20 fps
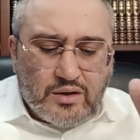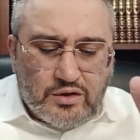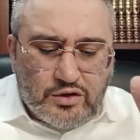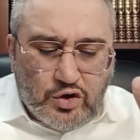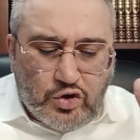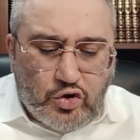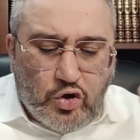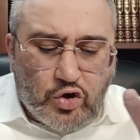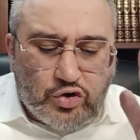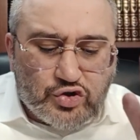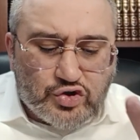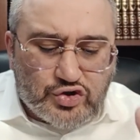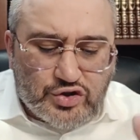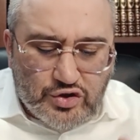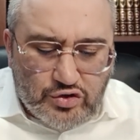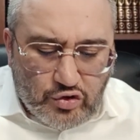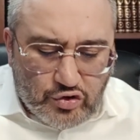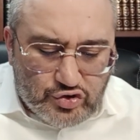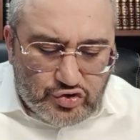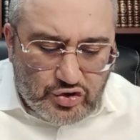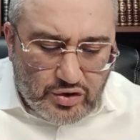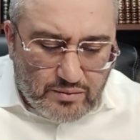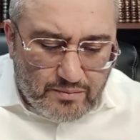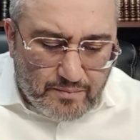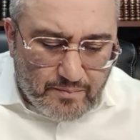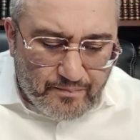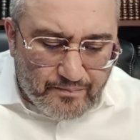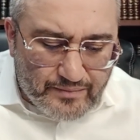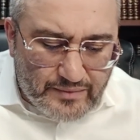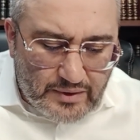the kodesh
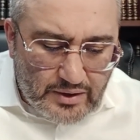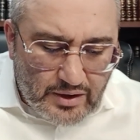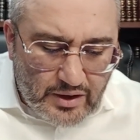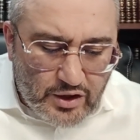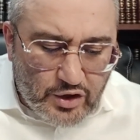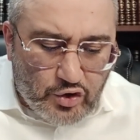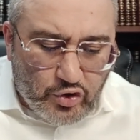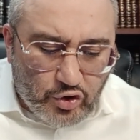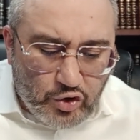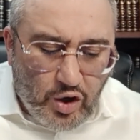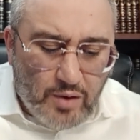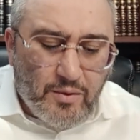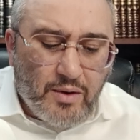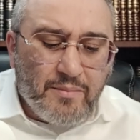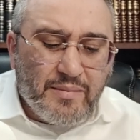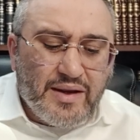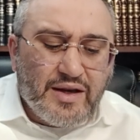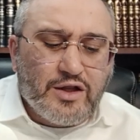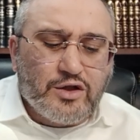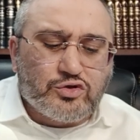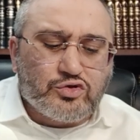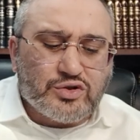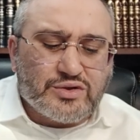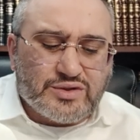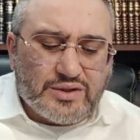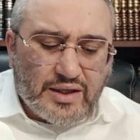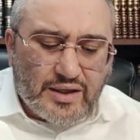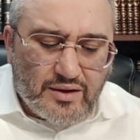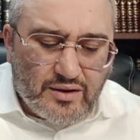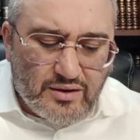kedoshim. Kolomer, meaning to
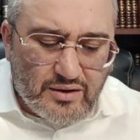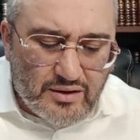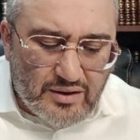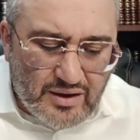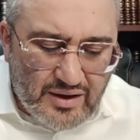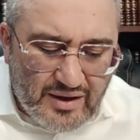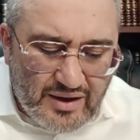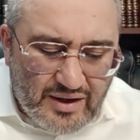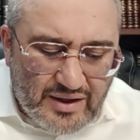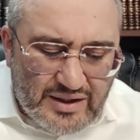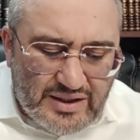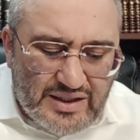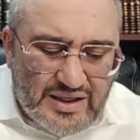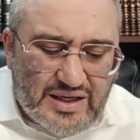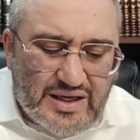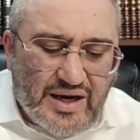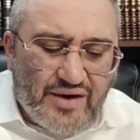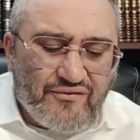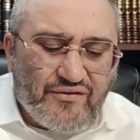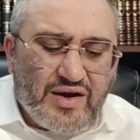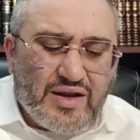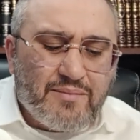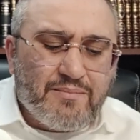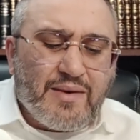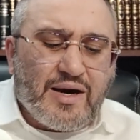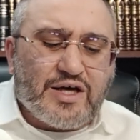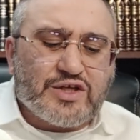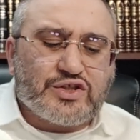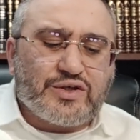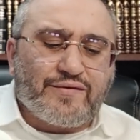say, yichaven
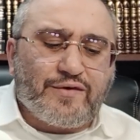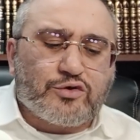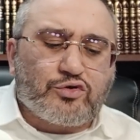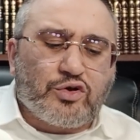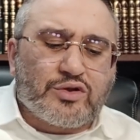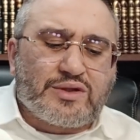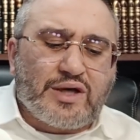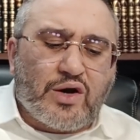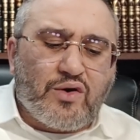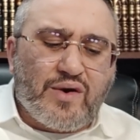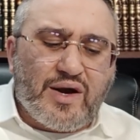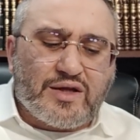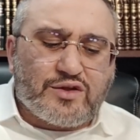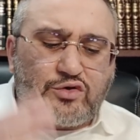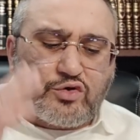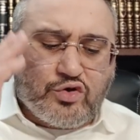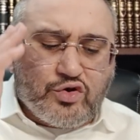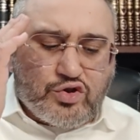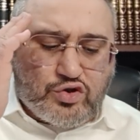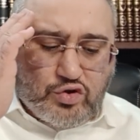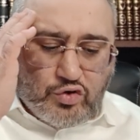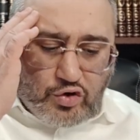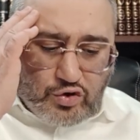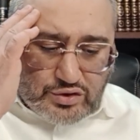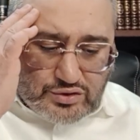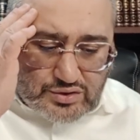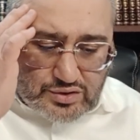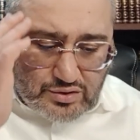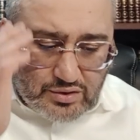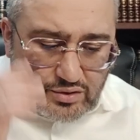machshavato, direct your
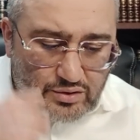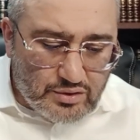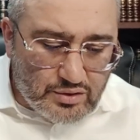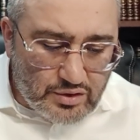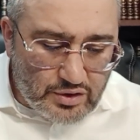thoughts.